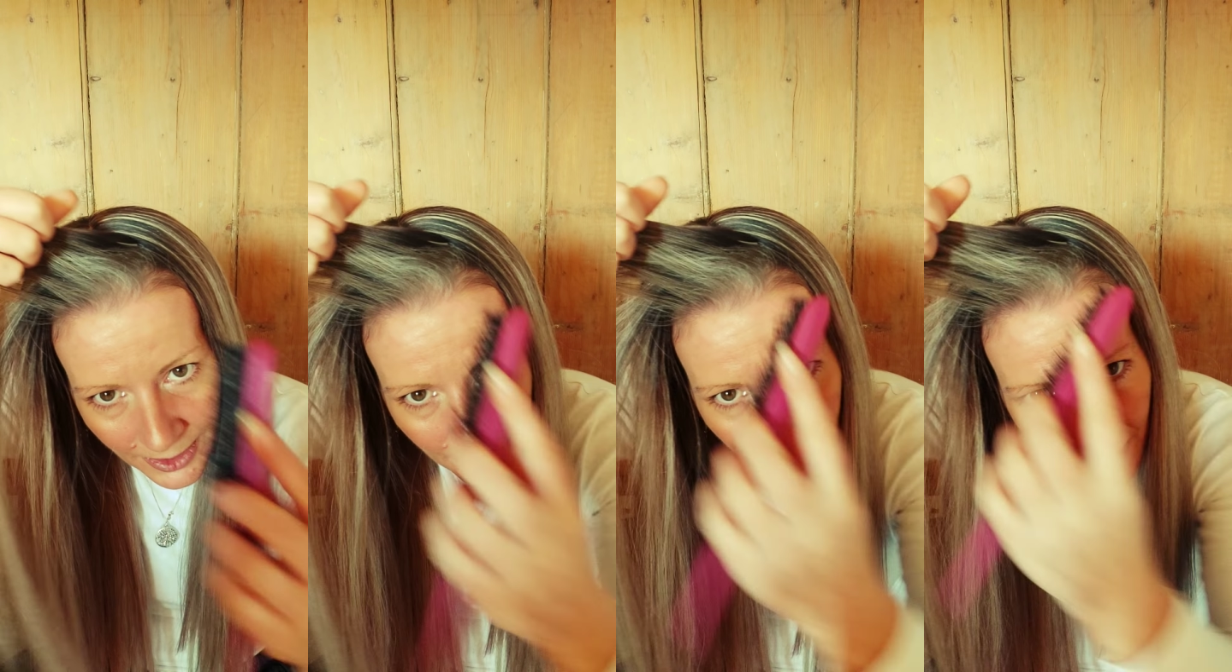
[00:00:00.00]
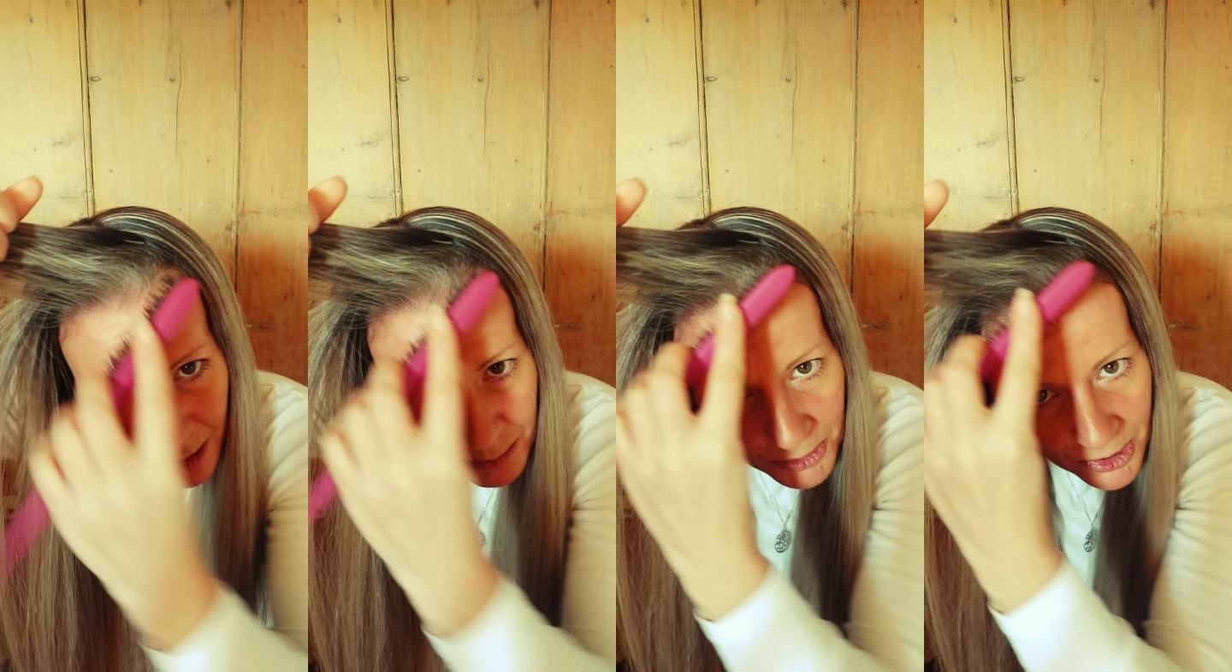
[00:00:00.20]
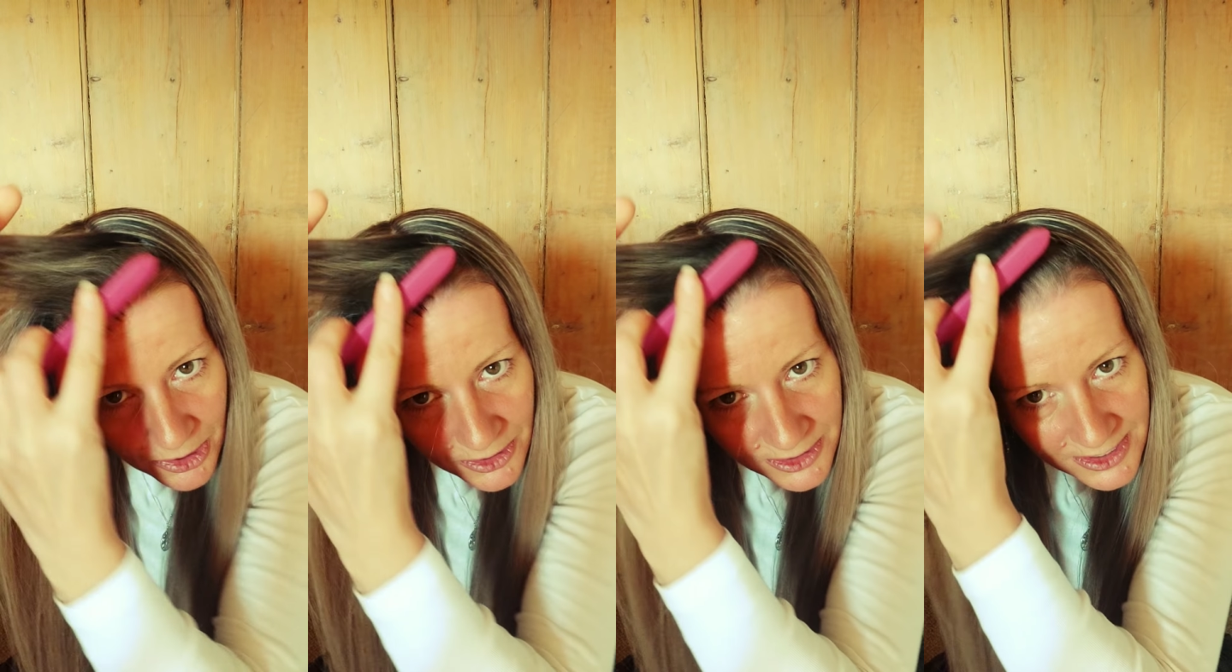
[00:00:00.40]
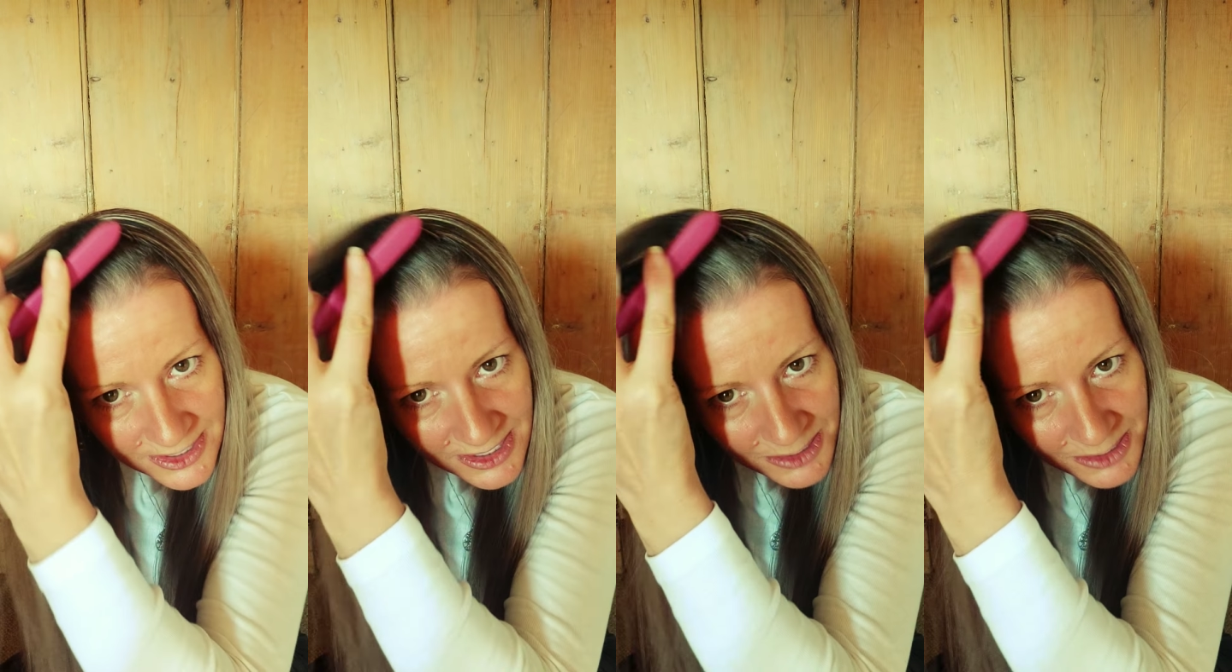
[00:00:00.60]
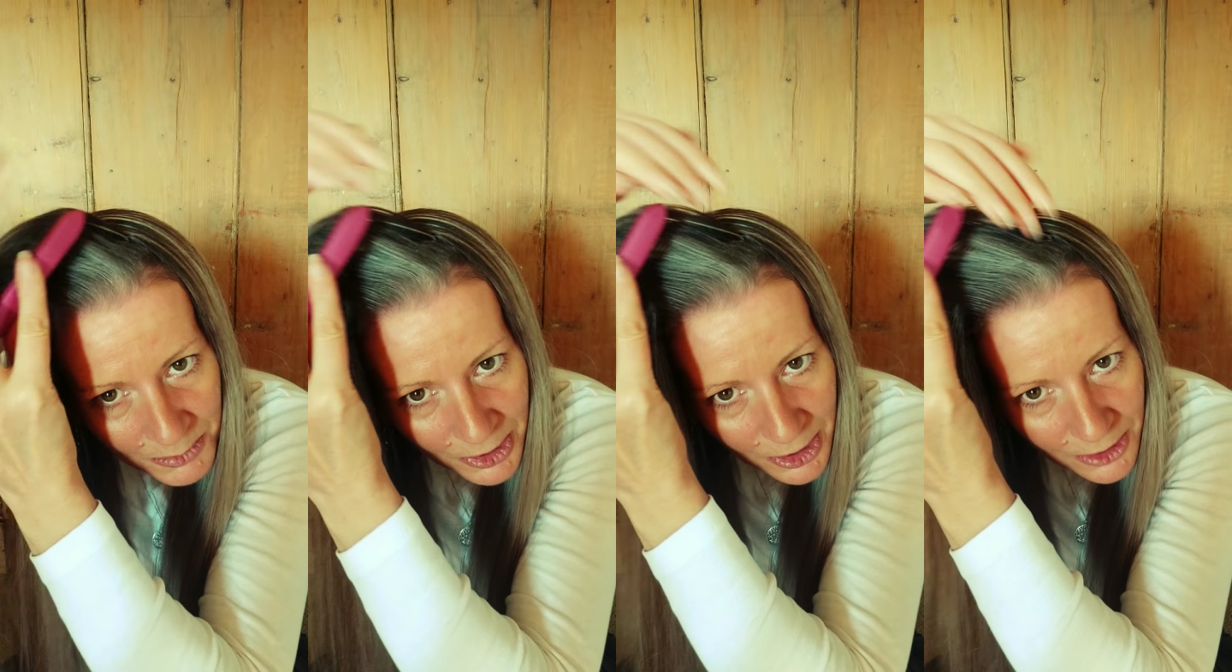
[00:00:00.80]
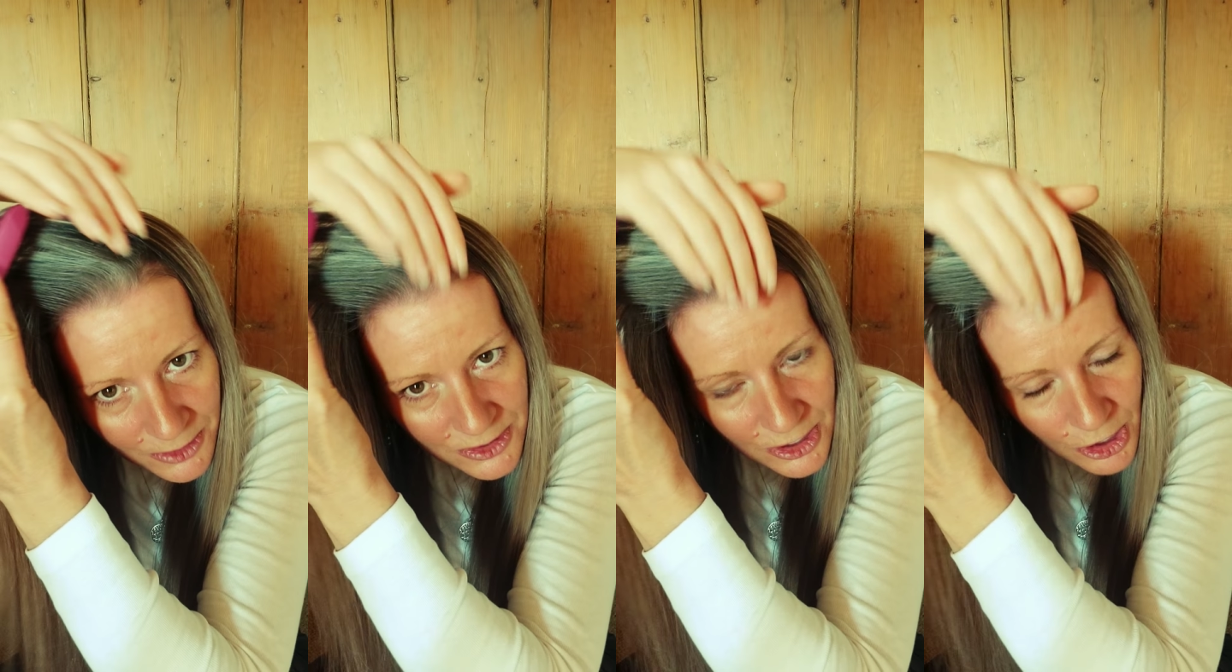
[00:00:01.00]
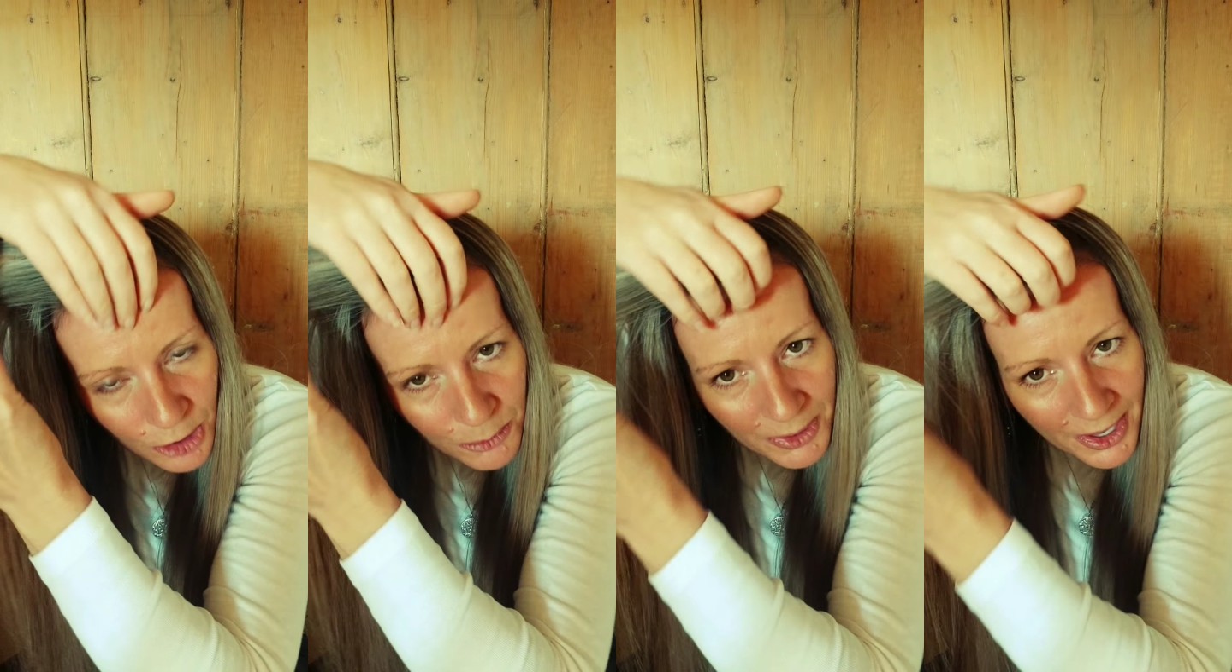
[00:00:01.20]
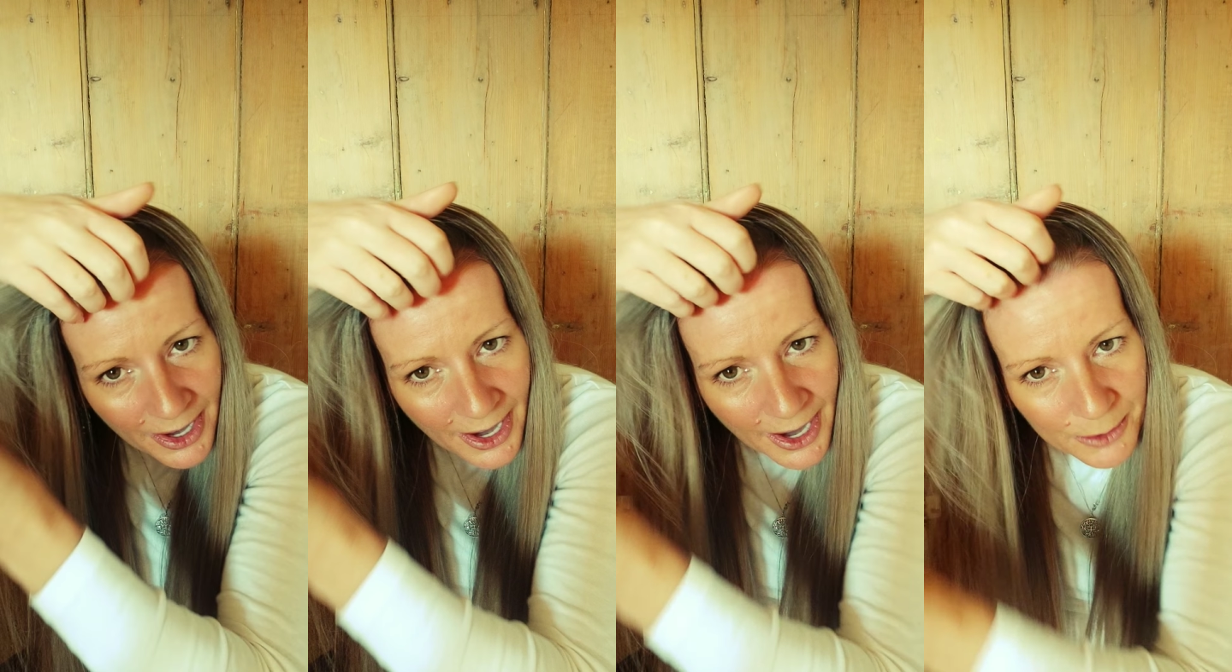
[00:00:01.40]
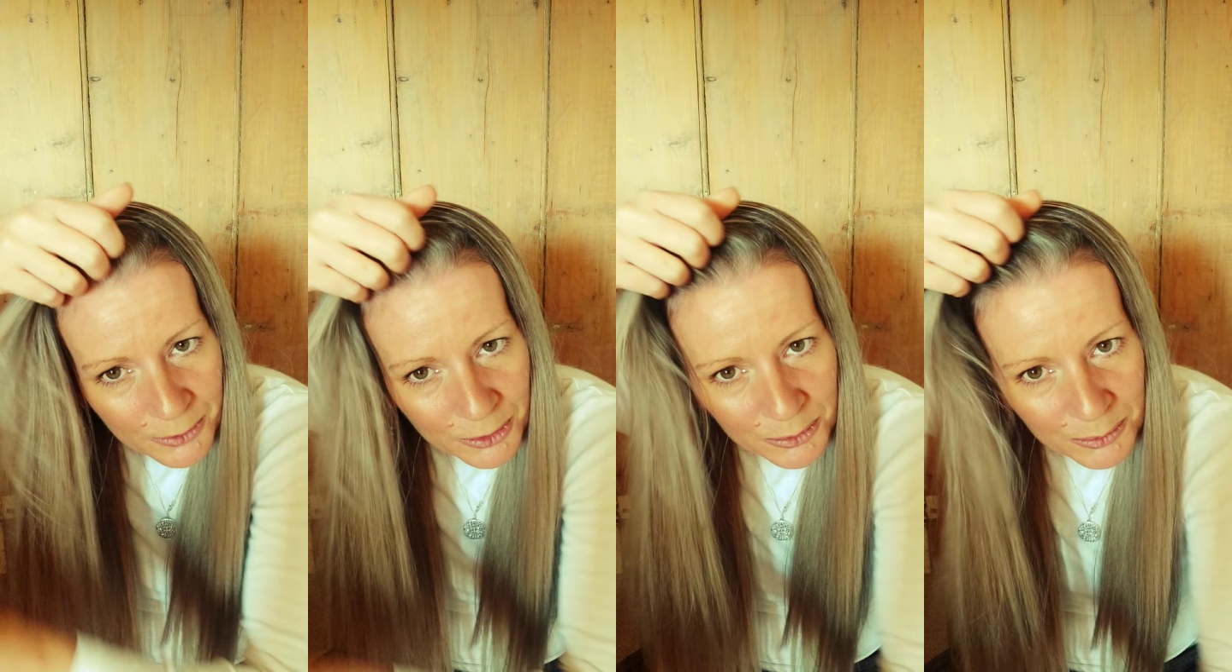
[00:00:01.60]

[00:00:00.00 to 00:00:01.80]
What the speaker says: Because it's a mono top, the hair will